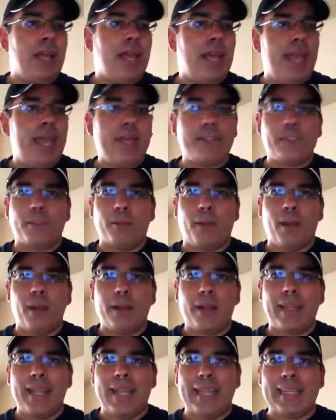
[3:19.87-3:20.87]

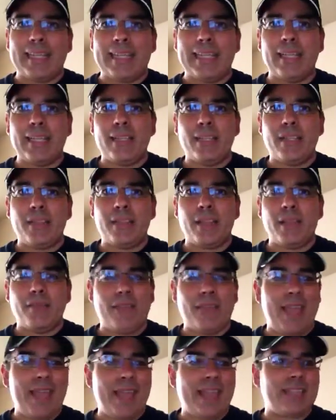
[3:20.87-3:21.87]
Etchmark and Lilith
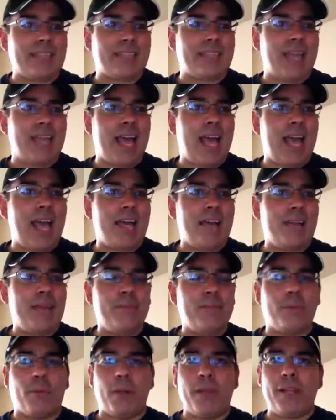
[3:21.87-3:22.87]
of
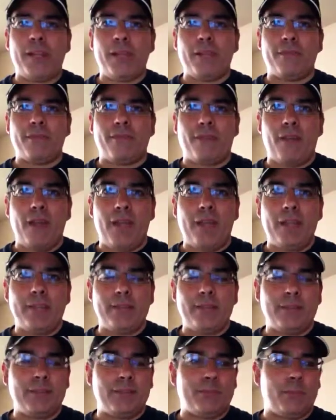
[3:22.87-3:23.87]
Exile. Bring your
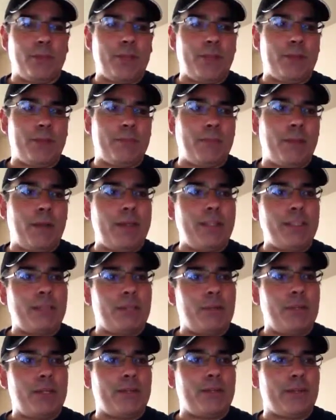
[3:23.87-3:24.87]
friends, bring your buddies,
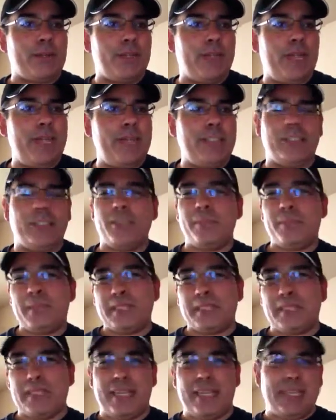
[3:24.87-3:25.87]
bring your ladies. You'll be
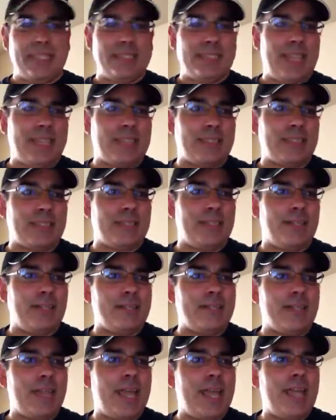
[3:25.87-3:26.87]
singing and dancing
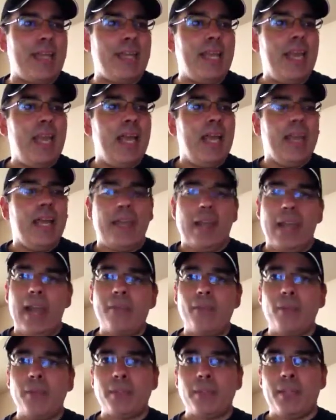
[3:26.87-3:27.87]
all night.
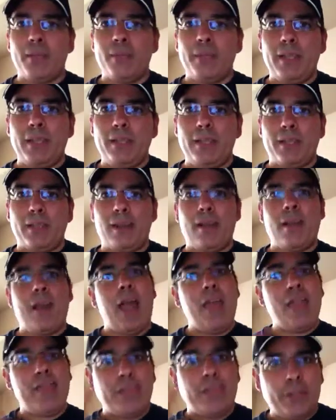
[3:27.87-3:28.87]
Everyone's going to be
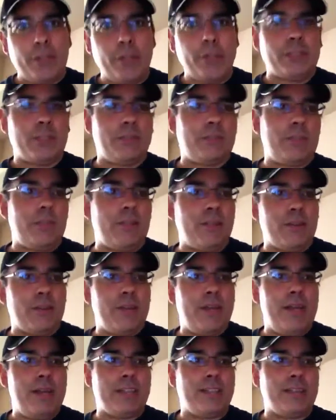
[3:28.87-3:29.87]
there. I think you should be
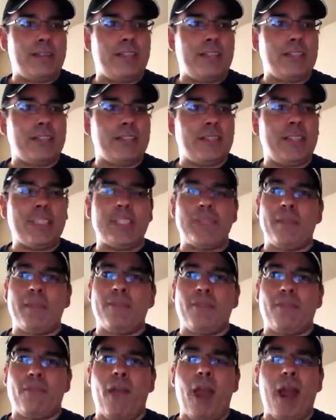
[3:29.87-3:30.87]
there in addition. That's going to
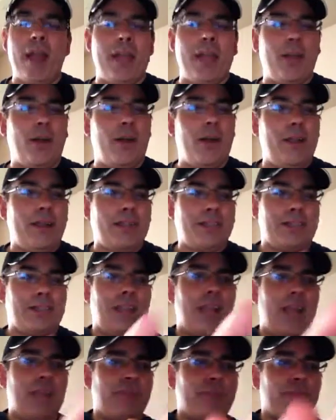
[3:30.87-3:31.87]
be Friday, August
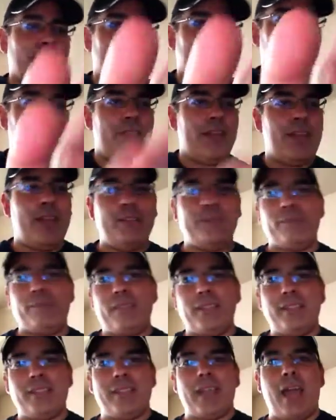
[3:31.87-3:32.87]
9th, and
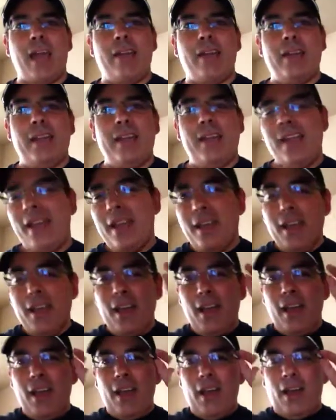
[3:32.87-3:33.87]
then Saturday,
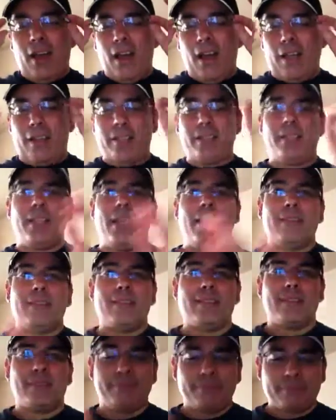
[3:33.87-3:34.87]
August
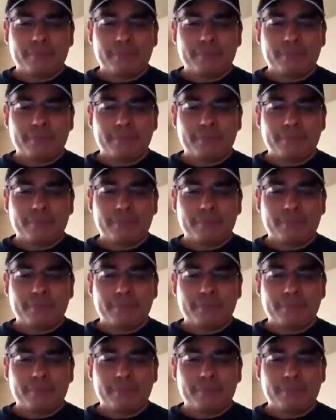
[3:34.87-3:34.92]
10th.